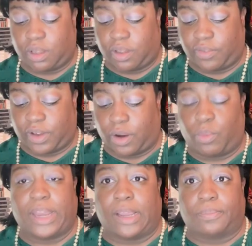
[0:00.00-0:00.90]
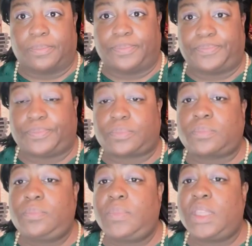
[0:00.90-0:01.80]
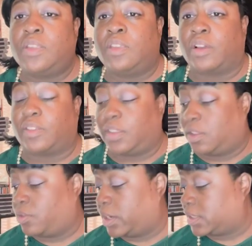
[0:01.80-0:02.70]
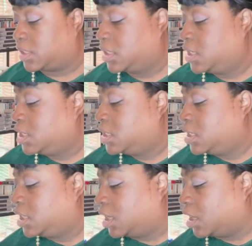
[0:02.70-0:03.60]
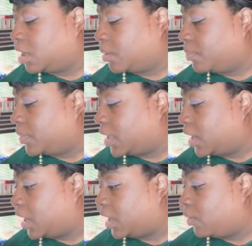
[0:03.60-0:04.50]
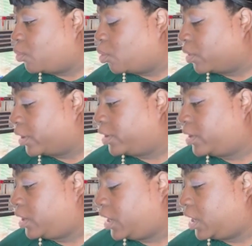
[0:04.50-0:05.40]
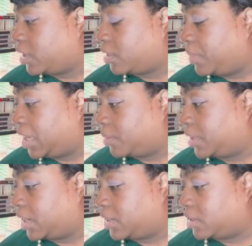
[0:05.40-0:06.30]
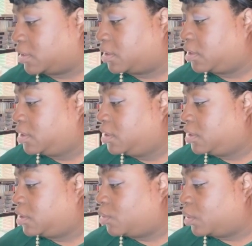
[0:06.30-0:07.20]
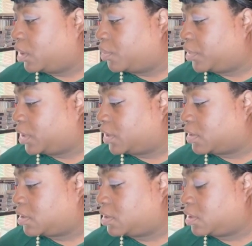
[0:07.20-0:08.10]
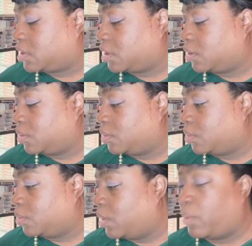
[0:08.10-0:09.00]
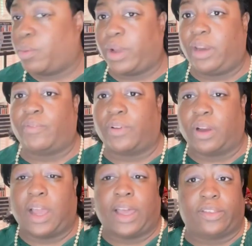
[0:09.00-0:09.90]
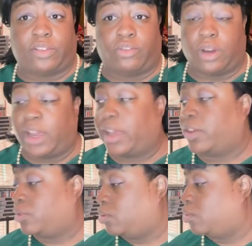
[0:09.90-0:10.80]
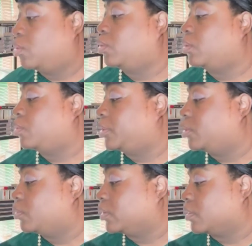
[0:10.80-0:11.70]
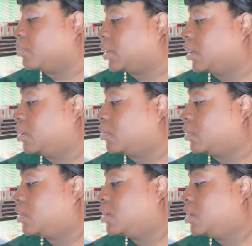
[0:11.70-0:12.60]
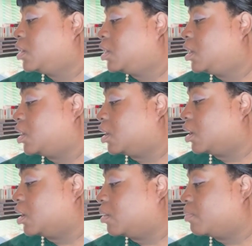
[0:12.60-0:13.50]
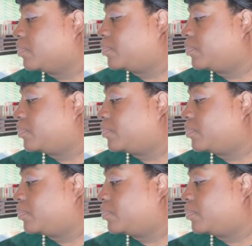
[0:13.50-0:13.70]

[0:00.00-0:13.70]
of our wedding so I can see the dress that I wore and the makeup that I did to go along with this. So while we're waiting for our eyes to dry, as usual, we will be doing something else. I